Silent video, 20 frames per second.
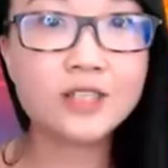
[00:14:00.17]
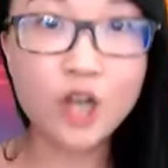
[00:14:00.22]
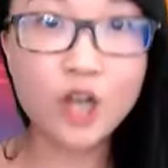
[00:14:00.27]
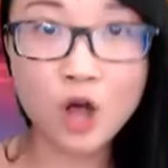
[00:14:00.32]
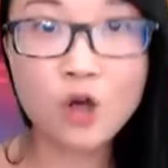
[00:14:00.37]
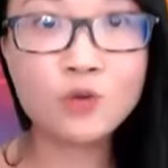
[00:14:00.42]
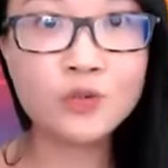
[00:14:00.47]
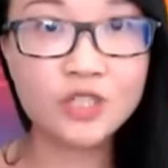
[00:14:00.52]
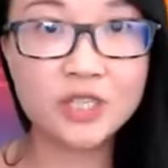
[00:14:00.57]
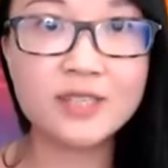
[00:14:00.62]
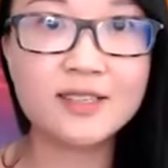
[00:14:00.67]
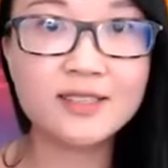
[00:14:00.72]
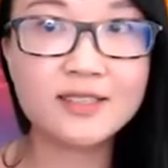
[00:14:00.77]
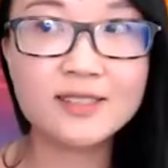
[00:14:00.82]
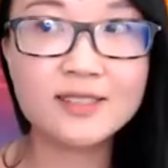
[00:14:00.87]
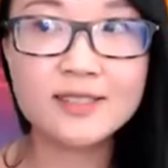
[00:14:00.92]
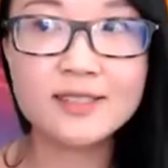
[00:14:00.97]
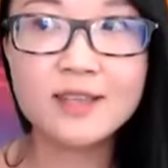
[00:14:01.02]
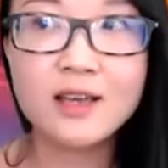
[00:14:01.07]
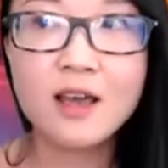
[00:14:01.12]

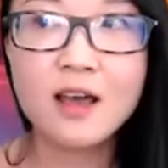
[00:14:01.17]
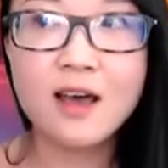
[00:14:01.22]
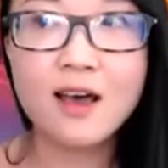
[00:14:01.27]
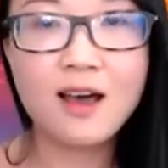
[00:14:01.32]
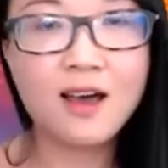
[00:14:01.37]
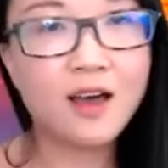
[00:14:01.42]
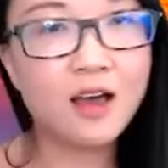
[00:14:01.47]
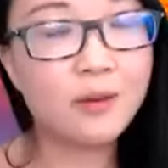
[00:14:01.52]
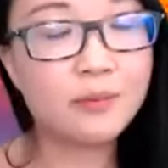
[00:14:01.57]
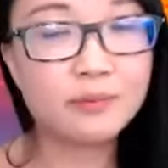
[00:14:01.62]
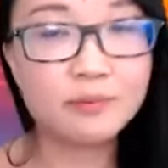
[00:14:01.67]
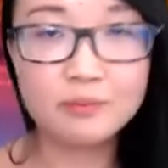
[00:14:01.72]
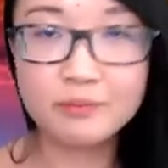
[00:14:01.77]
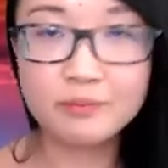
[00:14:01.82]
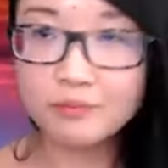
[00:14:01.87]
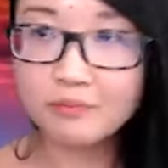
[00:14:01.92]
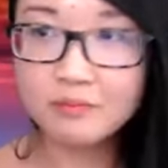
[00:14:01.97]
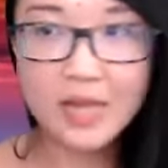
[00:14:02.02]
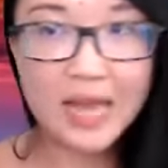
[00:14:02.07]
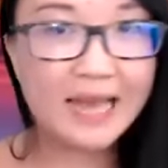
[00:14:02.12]
coaches,
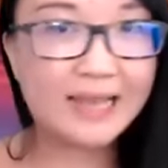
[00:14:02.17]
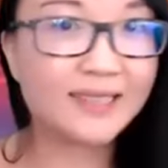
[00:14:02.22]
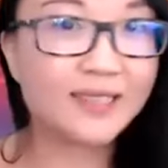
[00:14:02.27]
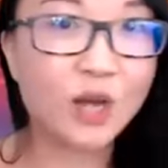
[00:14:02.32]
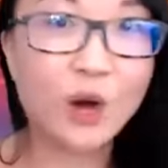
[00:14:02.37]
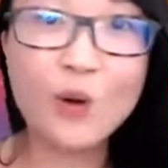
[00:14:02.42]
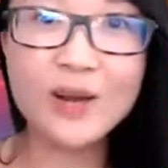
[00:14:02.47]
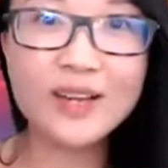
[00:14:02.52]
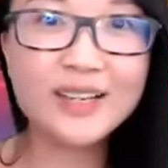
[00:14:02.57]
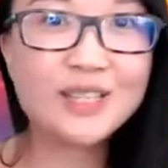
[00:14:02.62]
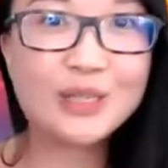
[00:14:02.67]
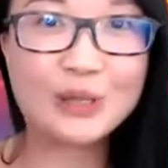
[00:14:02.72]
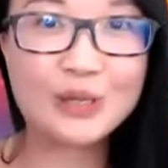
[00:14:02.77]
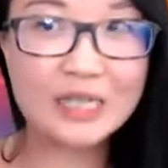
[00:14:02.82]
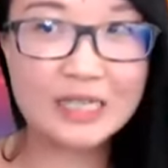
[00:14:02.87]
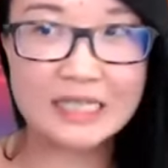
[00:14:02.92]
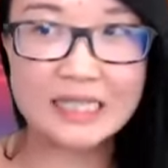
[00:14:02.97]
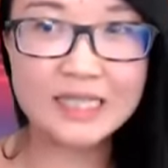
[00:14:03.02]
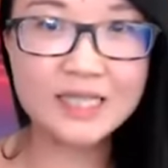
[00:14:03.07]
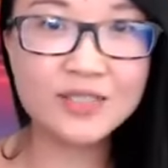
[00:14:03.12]
and going to
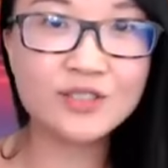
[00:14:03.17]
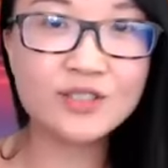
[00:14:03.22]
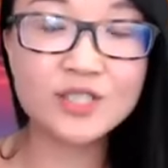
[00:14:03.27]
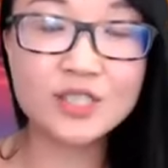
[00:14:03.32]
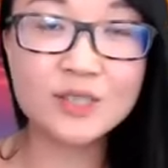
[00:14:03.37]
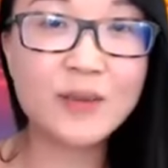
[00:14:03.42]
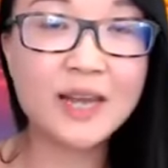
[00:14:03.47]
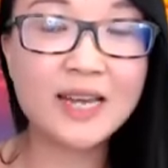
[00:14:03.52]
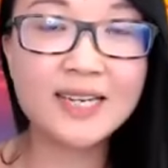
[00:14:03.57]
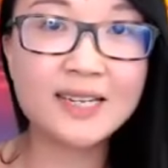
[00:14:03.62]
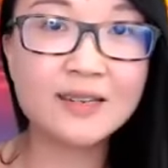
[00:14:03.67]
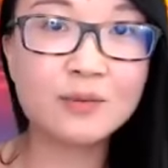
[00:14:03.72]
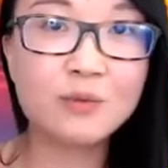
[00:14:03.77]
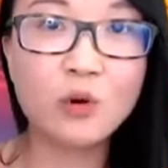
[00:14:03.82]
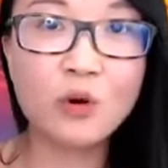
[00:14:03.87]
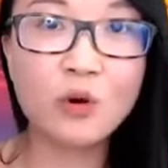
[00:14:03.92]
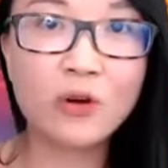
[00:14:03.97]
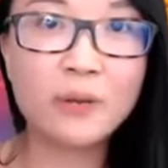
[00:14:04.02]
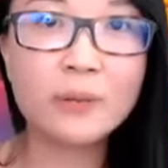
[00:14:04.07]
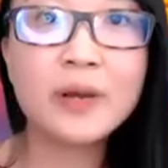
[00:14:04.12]
continue spending
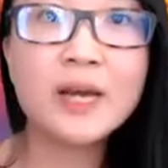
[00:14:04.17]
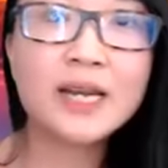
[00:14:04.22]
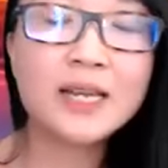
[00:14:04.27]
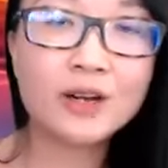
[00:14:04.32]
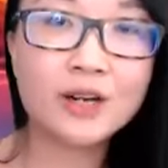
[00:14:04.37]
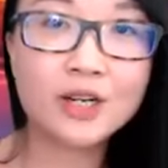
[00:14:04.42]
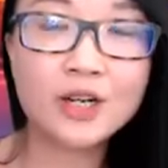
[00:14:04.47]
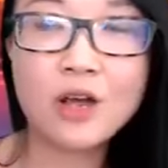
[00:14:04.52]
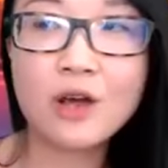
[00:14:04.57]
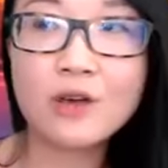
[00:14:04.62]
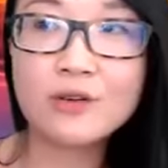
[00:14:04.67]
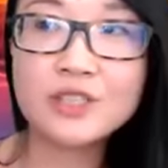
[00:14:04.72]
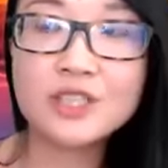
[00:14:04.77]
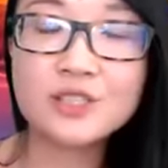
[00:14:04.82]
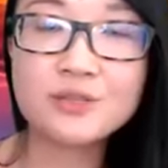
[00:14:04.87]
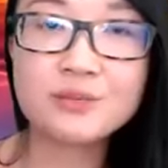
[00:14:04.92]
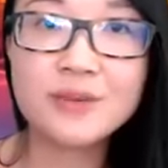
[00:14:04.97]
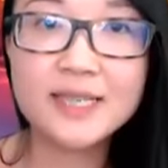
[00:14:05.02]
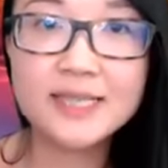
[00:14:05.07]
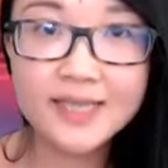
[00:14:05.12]
more money on
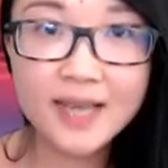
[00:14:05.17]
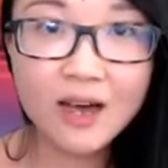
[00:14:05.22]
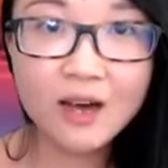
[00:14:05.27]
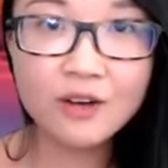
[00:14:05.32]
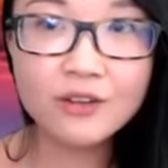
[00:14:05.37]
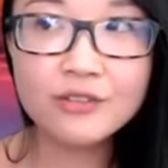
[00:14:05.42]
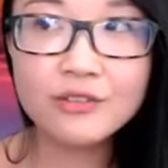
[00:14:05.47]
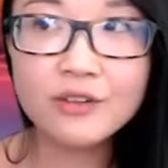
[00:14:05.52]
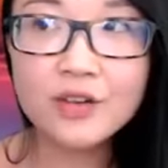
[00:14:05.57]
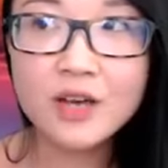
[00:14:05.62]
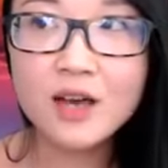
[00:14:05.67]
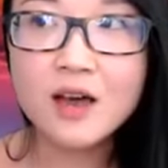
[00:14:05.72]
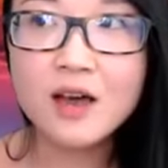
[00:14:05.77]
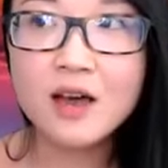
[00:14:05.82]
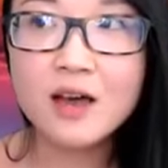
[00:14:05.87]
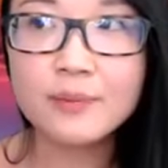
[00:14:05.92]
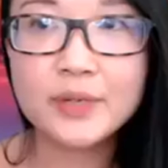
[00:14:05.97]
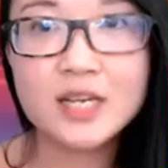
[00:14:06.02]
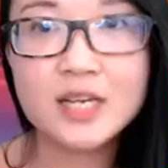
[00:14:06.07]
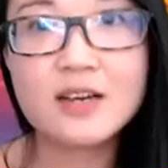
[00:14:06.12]
coaches myself
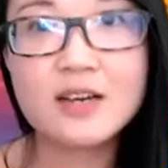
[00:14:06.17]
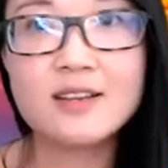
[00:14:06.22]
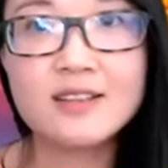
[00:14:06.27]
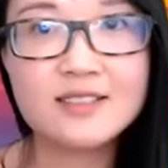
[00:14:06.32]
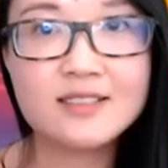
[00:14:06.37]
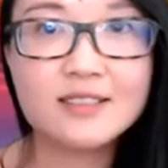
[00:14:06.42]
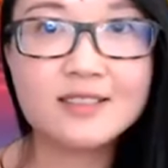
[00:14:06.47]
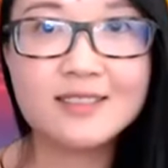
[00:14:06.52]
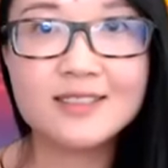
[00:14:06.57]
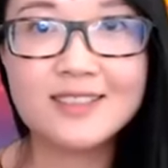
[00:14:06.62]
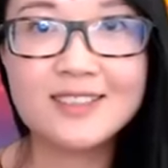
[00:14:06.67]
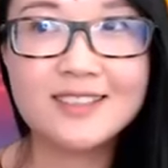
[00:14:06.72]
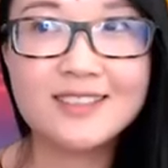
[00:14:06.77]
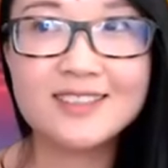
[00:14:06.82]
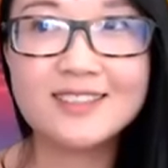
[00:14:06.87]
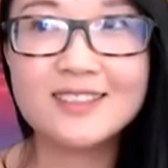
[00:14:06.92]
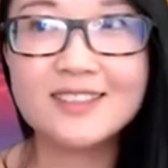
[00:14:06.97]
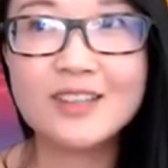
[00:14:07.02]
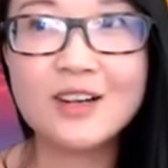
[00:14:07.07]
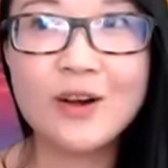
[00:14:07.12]
because,
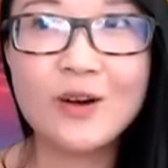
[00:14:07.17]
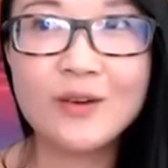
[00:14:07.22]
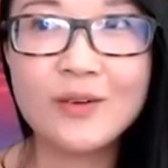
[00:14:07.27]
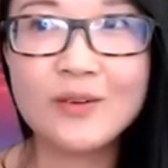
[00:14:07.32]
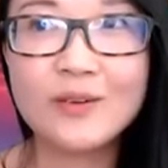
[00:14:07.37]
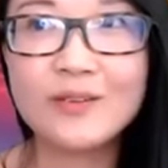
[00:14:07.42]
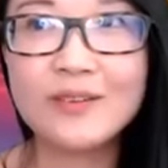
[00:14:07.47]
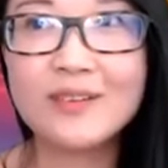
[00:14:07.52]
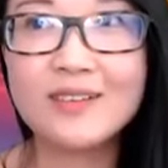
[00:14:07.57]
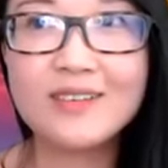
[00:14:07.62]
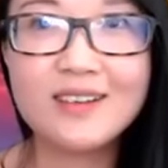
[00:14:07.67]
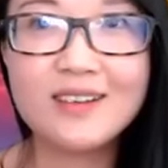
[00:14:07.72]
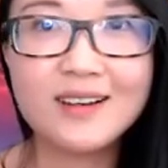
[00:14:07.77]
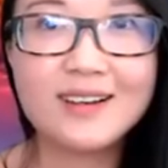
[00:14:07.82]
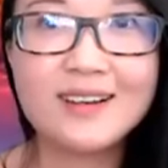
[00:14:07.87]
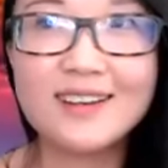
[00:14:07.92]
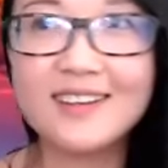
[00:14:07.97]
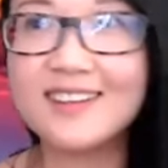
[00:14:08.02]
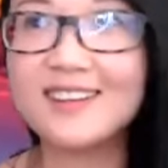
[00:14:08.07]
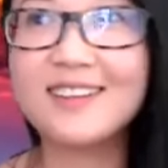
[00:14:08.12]
you know,
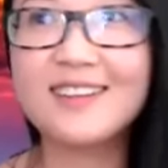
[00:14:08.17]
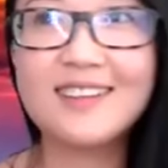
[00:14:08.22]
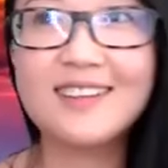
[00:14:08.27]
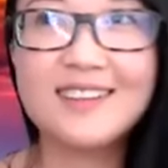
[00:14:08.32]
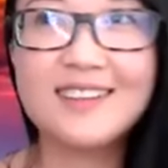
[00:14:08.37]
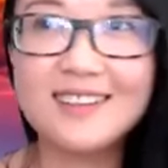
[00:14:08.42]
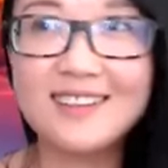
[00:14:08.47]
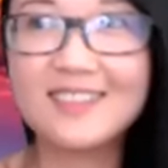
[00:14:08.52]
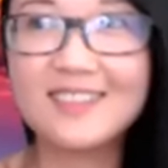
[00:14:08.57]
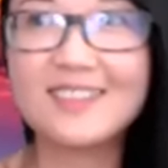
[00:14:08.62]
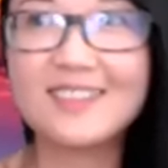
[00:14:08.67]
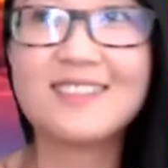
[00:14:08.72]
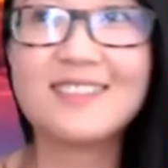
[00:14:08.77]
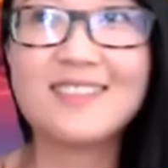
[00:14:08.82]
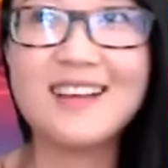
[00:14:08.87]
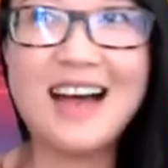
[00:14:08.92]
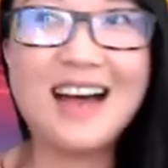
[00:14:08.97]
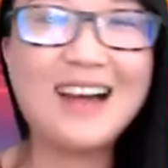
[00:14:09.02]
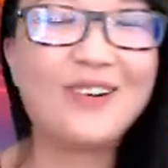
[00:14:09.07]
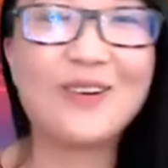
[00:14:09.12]

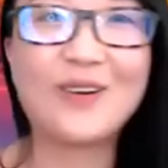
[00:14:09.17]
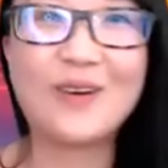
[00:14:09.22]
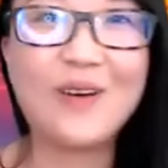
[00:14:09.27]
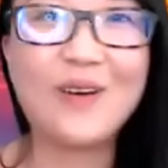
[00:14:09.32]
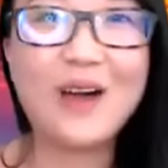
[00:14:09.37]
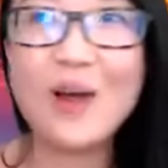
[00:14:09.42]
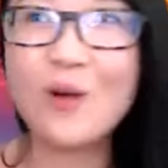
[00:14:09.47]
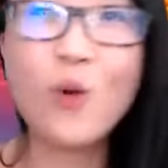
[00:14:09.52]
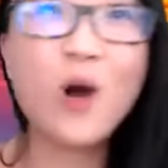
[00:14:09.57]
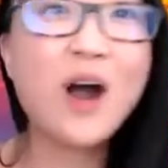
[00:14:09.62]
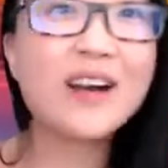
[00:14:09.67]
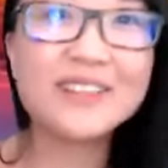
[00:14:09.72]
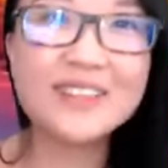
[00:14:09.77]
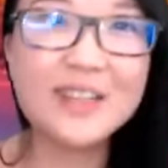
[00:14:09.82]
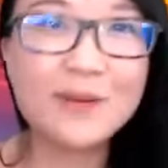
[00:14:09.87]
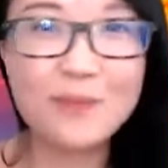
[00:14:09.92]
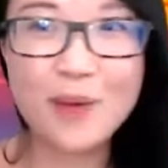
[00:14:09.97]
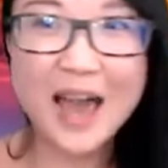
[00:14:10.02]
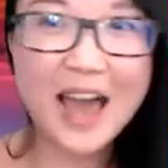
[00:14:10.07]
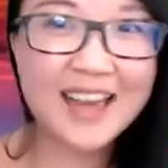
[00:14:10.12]
I don't know, I walk
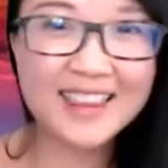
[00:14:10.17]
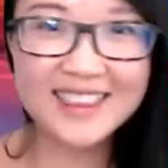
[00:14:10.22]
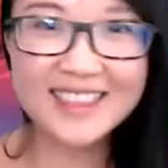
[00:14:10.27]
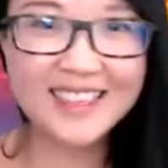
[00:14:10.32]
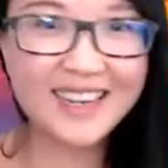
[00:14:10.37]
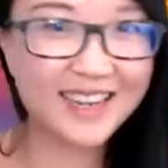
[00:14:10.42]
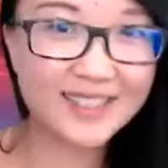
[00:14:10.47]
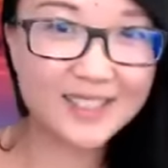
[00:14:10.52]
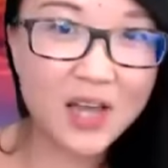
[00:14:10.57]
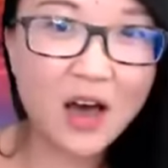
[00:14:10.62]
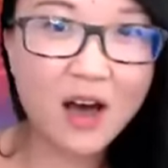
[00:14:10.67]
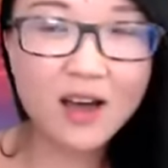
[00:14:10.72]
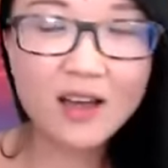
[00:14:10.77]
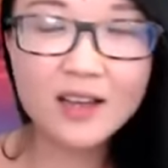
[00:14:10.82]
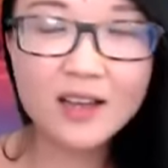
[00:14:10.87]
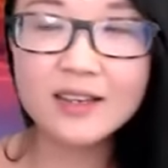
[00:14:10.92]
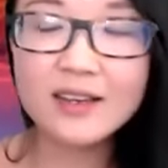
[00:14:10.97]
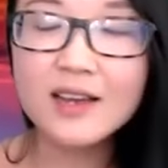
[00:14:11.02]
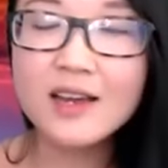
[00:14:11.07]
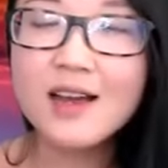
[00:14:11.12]
the path that I
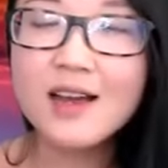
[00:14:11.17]
talk.